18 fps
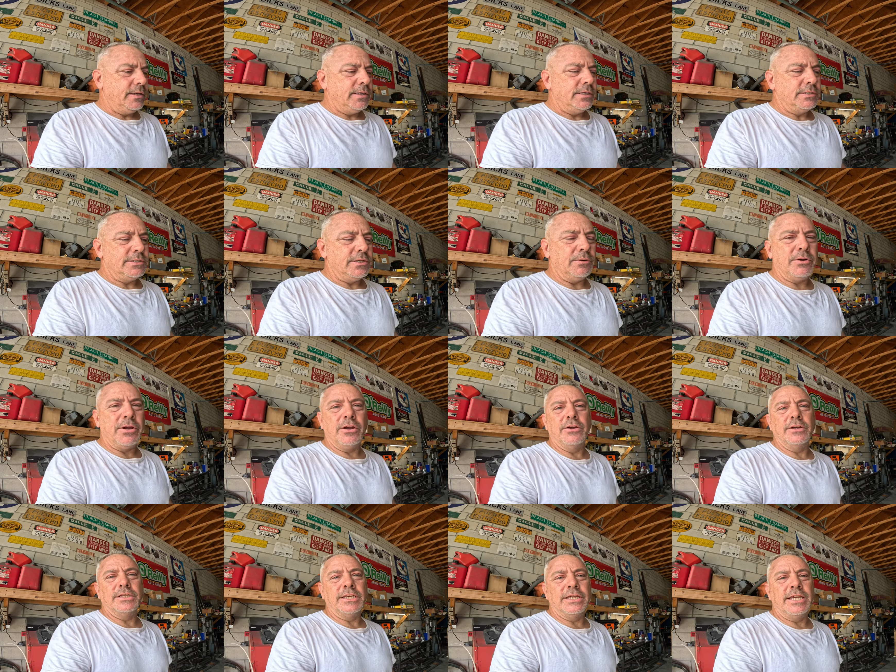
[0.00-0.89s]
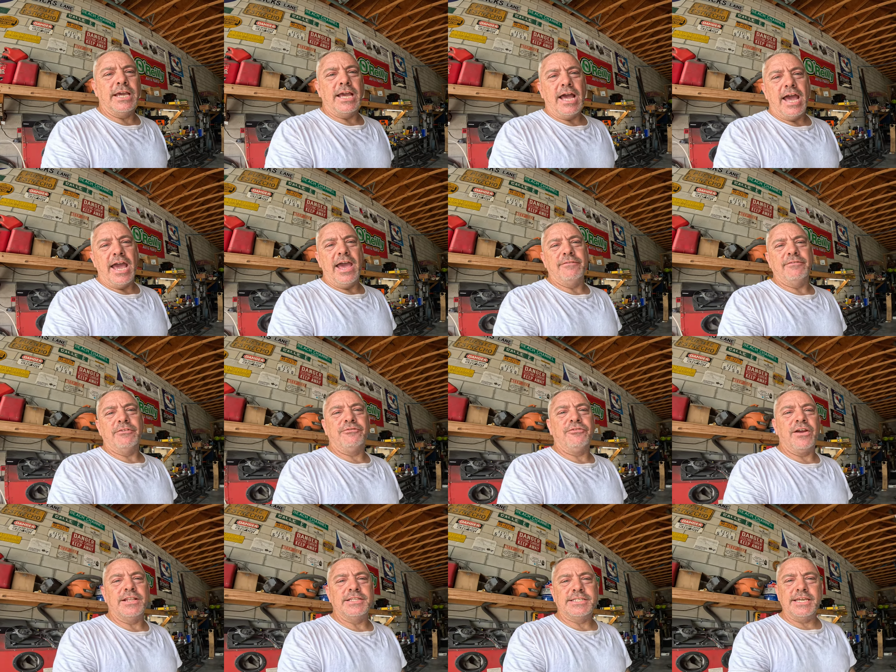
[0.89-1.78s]
So currently, I have a
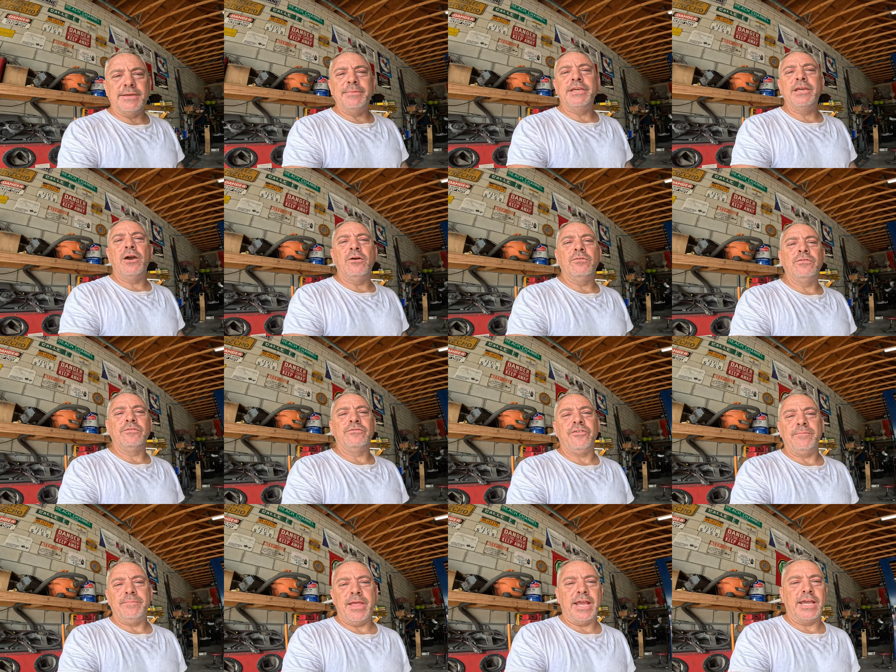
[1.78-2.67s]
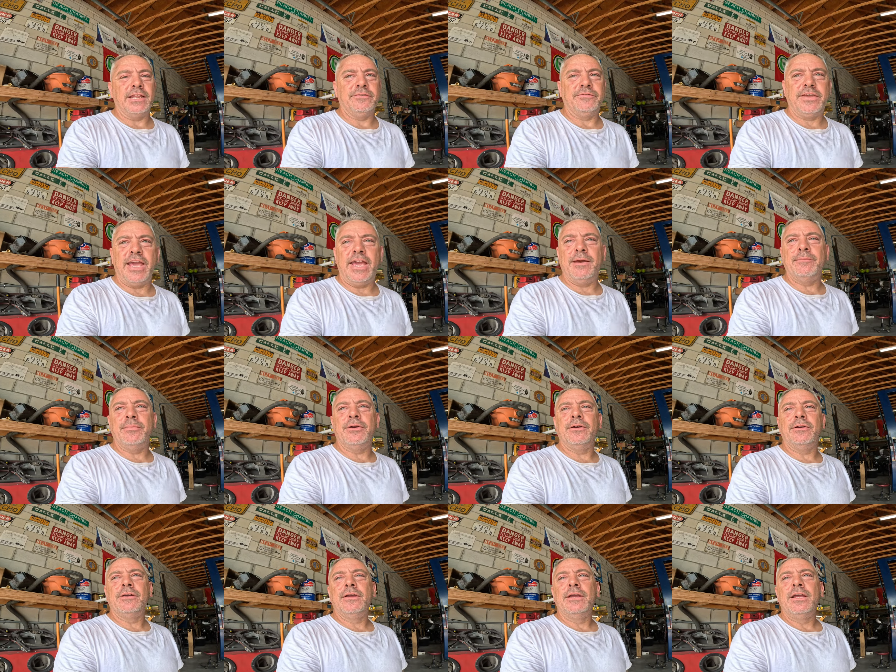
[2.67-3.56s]
friend Timmy over from Negative
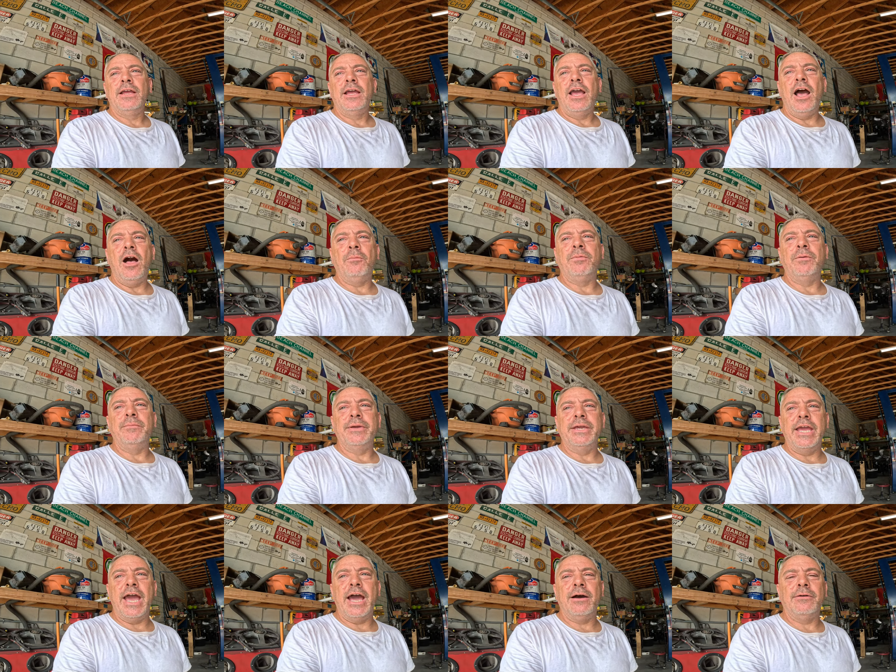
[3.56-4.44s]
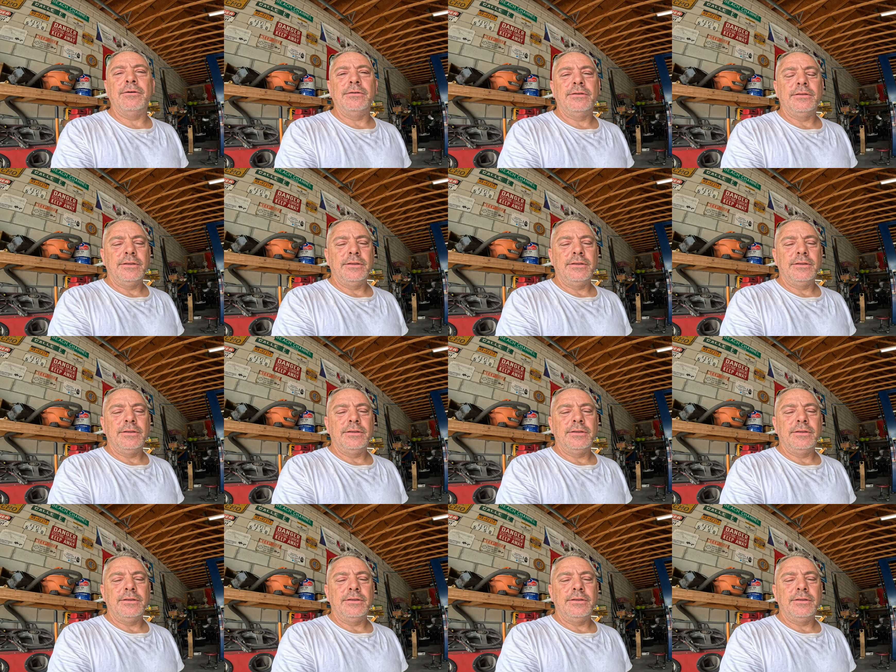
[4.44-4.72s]
Camber helping me out.